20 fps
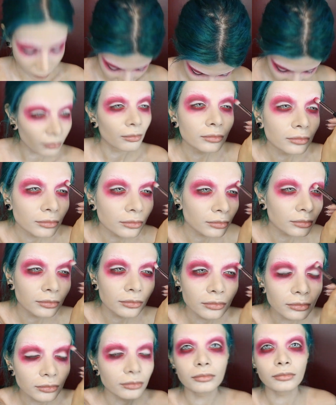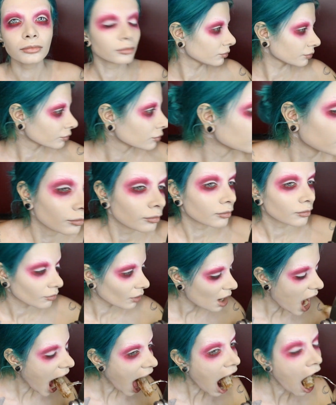adding more gray, adding more
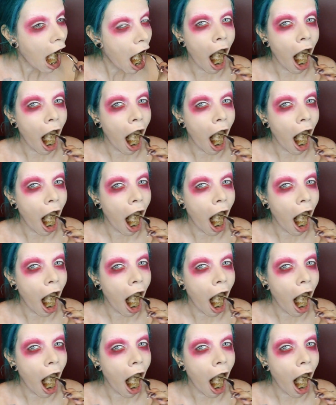red